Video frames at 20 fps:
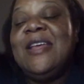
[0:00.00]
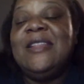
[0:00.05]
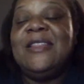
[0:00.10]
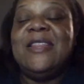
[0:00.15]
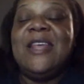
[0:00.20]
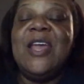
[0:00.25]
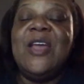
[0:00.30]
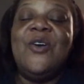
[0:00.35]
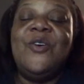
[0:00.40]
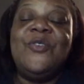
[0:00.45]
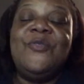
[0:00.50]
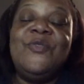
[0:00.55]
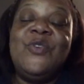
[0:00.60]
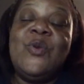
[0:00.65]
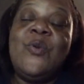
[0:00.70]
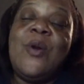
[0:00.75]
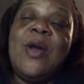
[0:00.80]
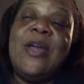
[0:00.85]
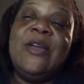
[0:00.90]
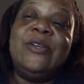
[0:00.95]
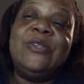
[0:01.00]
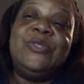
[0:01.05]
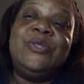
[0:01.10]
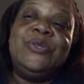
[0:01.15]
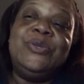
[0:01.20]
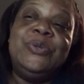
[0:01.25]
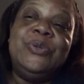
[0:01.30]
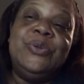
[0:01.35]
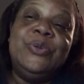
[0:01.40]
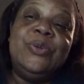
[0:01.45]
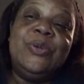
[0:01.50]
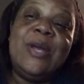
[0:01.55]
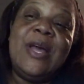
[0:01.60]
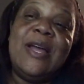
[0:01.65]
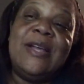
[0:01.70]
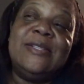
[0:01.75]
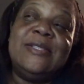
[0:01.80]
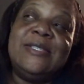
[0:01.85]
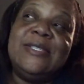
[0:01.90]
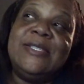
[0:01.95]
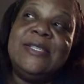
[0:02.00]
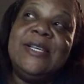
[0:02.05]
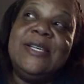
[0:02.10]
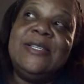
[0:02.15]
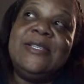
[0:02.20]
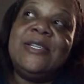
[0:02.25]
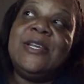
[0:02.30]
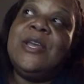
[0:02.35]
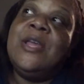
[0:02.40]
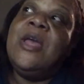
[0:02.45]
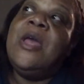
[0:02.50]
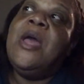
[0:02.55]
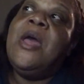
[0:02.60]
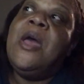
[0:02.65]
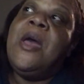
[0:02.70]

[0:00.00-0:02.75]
they only require 2 kinds of seasoning.